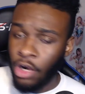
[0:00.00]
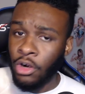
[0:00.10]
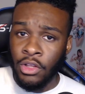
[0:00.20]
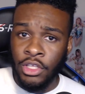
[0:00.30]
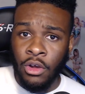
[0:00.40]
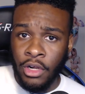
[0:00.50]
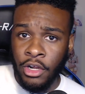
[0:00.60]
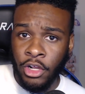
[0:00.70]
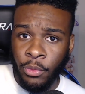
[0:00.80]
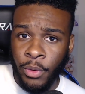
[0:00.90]
early on in
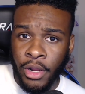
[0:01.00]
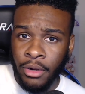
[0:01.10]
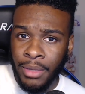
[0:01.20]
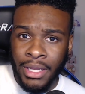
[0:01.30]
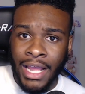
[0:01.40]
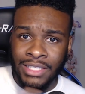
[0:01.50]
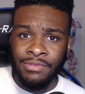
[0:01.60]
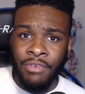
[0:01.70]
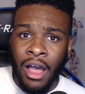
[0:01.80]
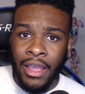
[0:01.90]
their career, and
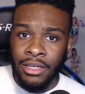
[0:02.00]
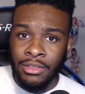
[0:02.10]
that's fine.